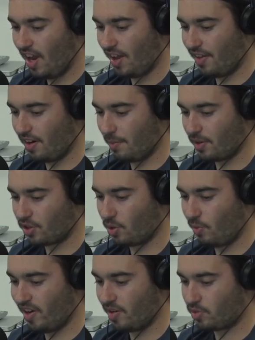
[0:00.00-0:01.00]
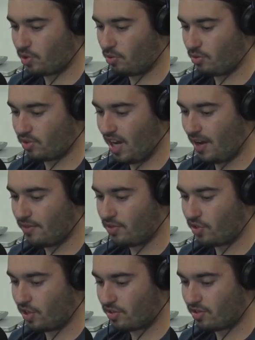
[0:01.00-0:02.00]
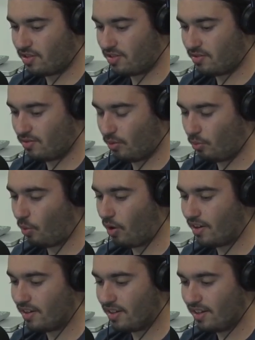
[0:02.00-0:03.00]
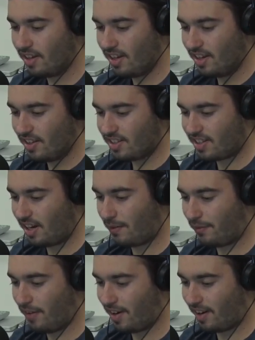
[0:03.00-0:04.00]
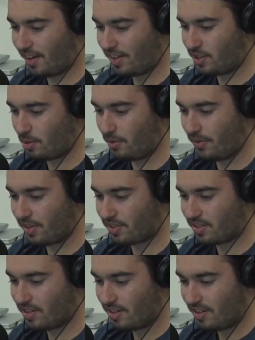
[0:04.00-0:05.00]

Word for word: and then a bunch of random schools having just one. It's kind of fun. I like doing this.